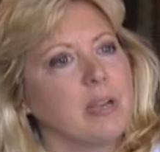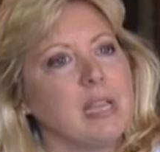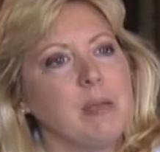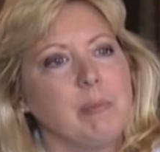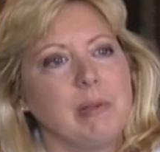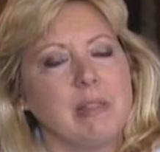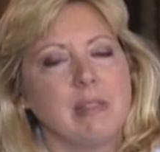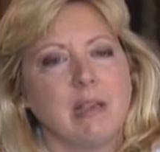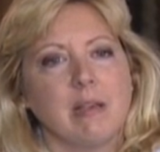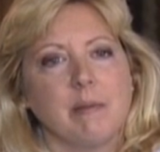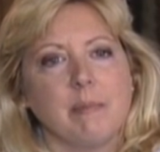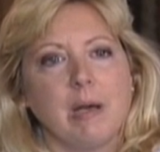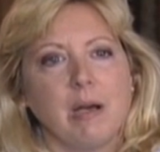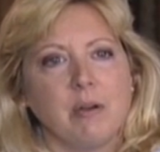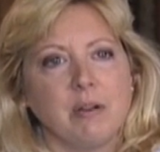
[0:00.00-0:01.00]
keeping
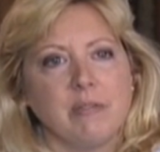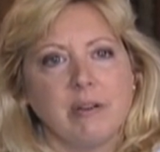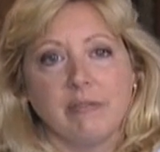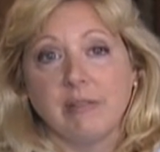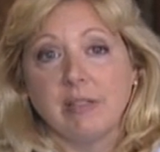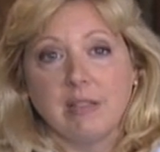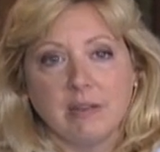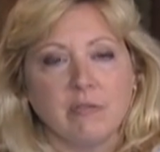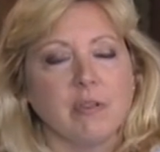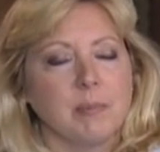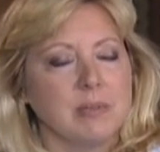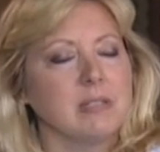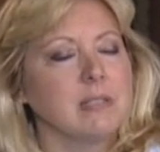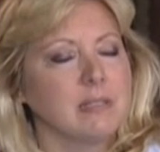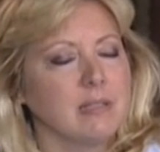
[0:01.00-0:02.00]
them out of everything
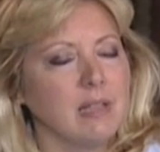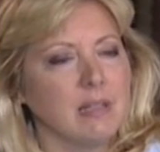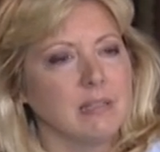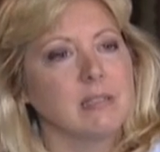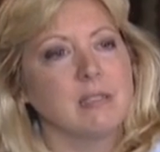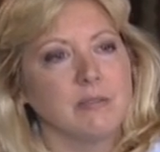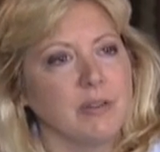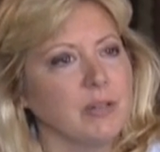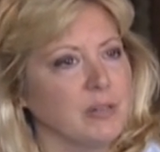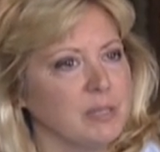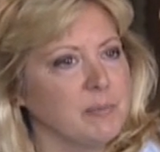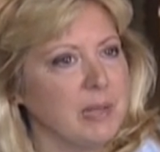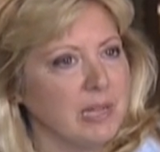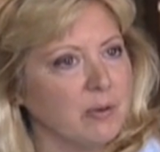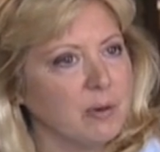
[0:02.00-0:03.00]
from as severe
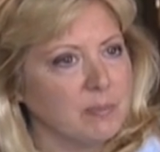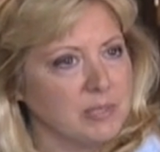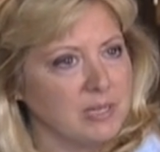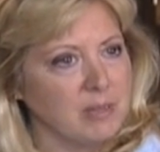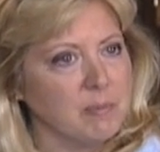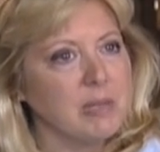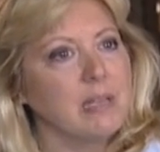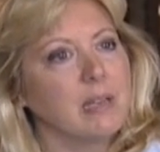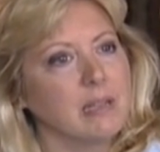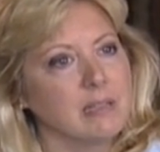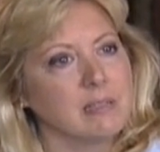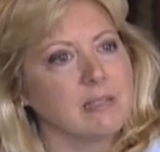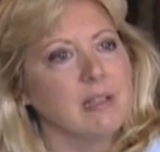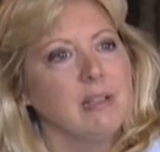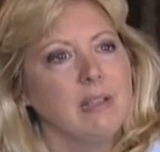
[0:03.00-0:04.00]
as bankruptcy,
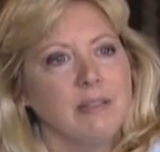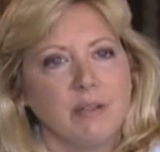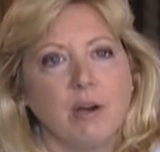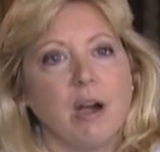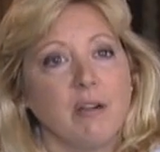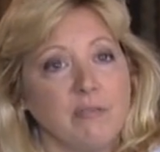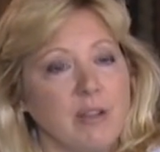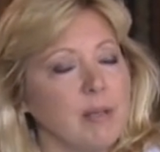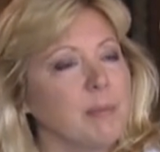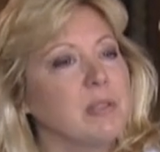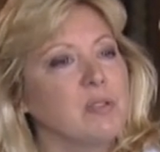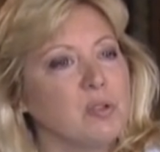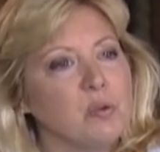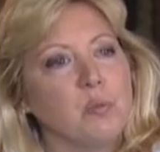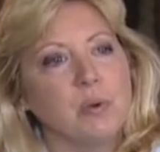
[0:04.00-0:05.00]
because there are
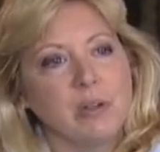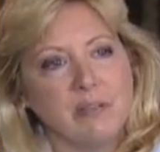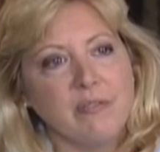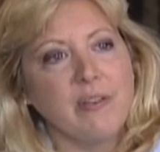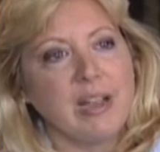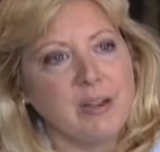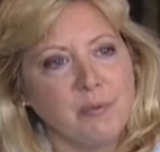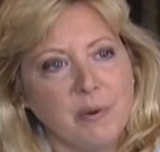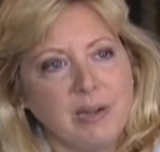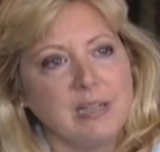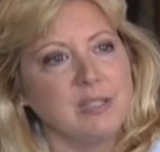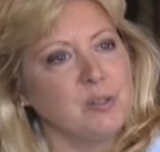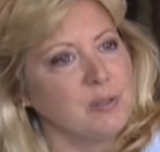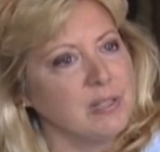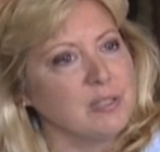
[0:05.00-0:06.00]
families who would find a way
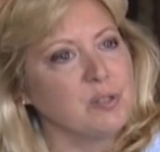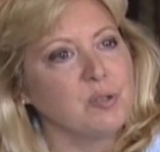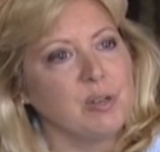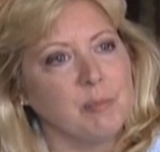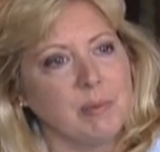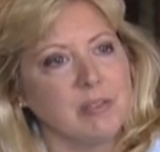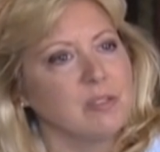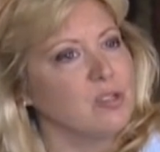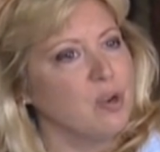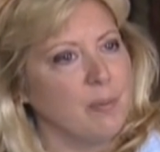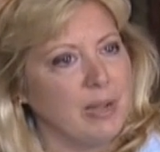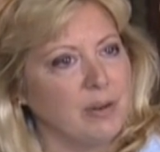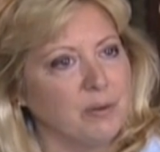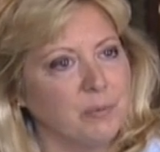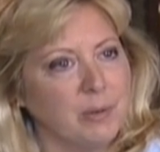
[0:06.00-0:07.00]
to do these treatments no
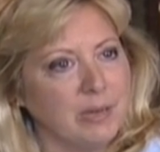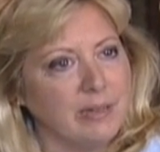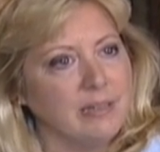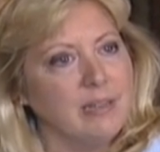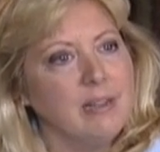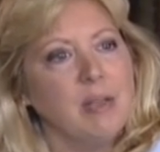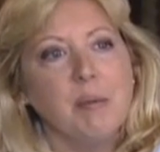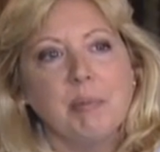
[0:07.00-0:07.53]
matter what,